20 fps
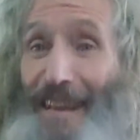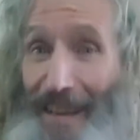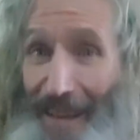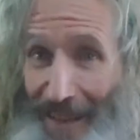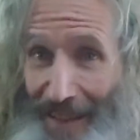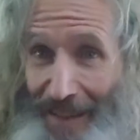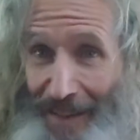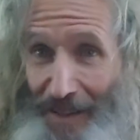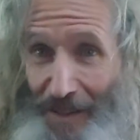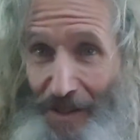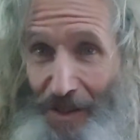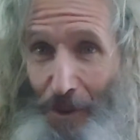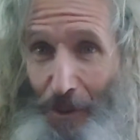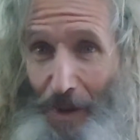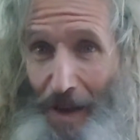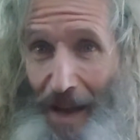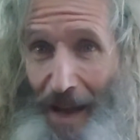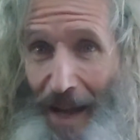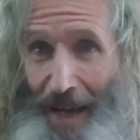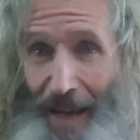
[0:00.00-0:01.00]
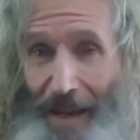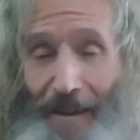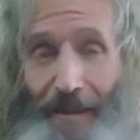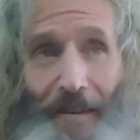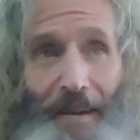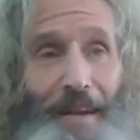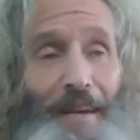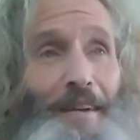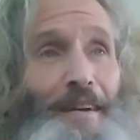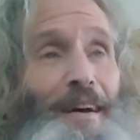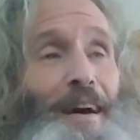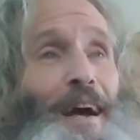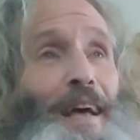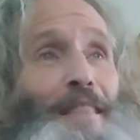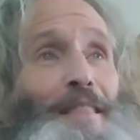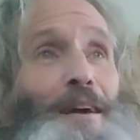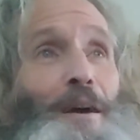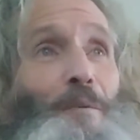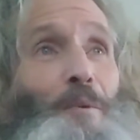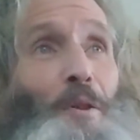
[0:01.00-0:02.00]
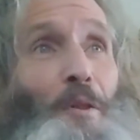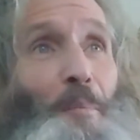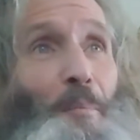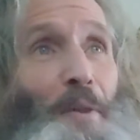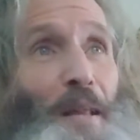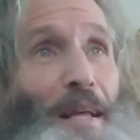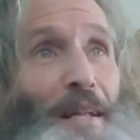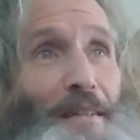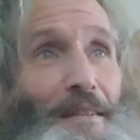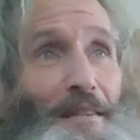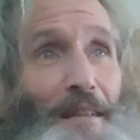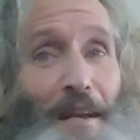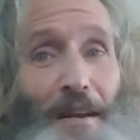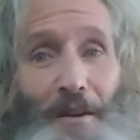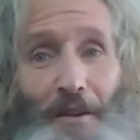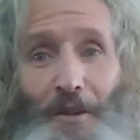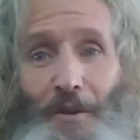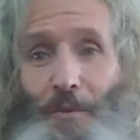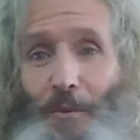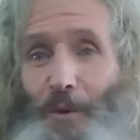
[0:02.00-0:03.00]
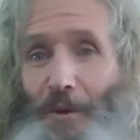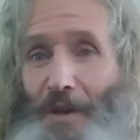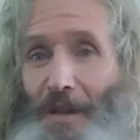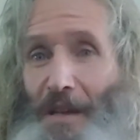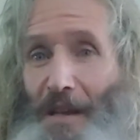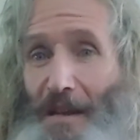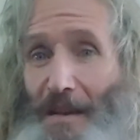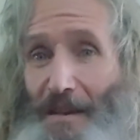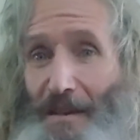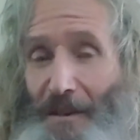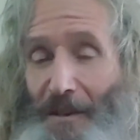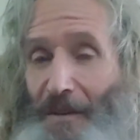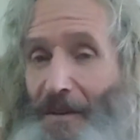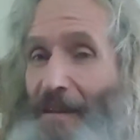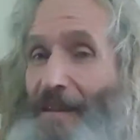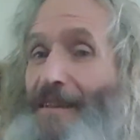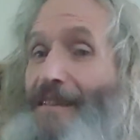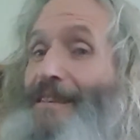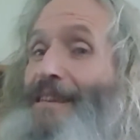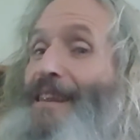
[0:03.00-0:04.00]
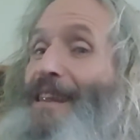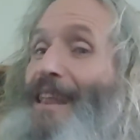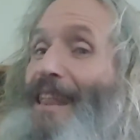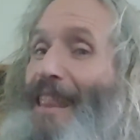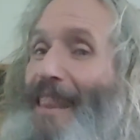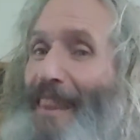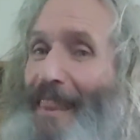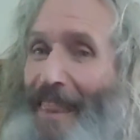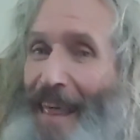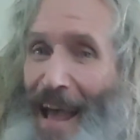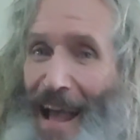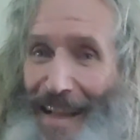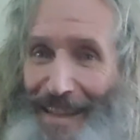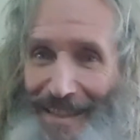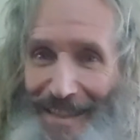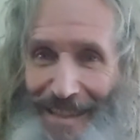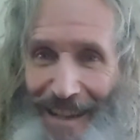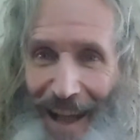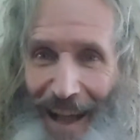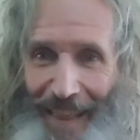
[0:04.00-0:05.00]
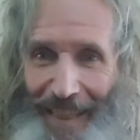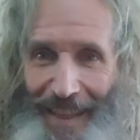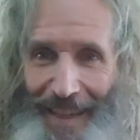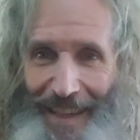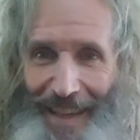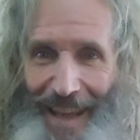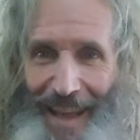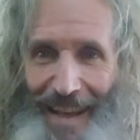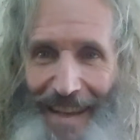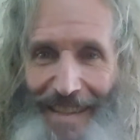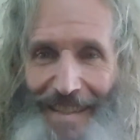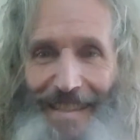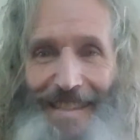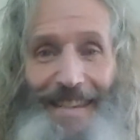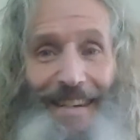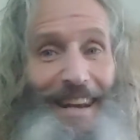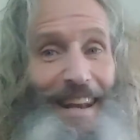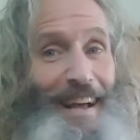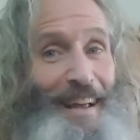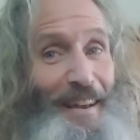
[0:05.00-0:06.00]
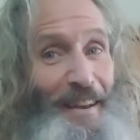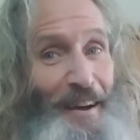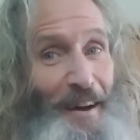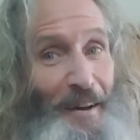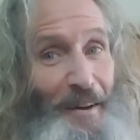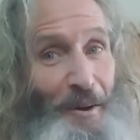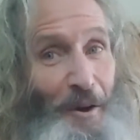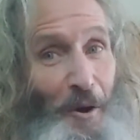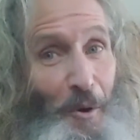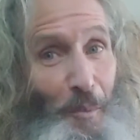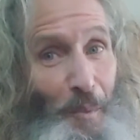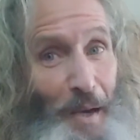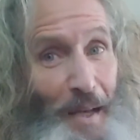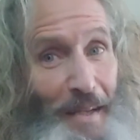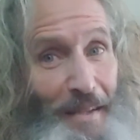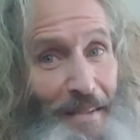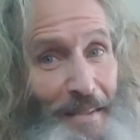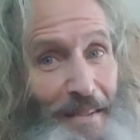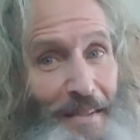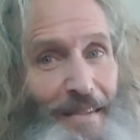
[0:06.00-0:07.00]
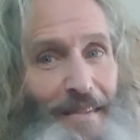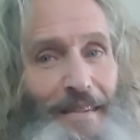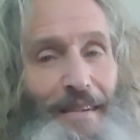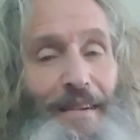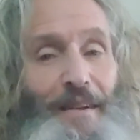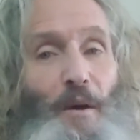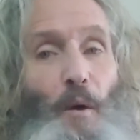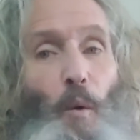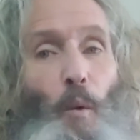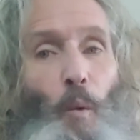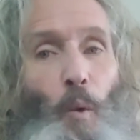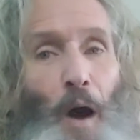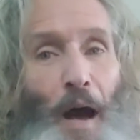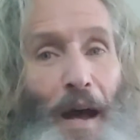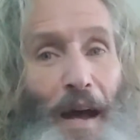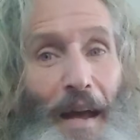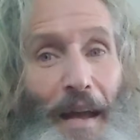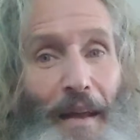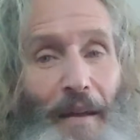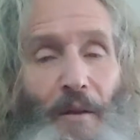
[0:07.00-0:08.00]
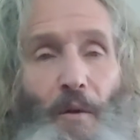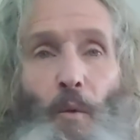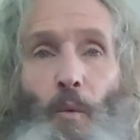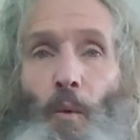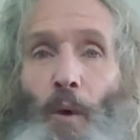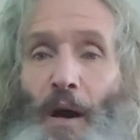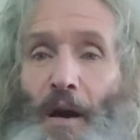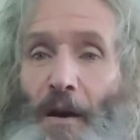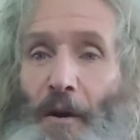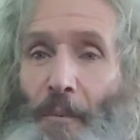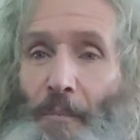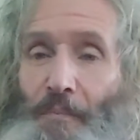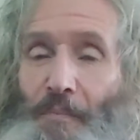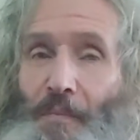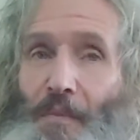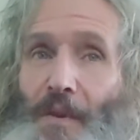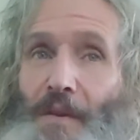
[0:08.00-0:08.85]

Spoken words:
in the Zone 9 area, I thought, well, the plants there can work here. That's not the case. Not always. Why? Well,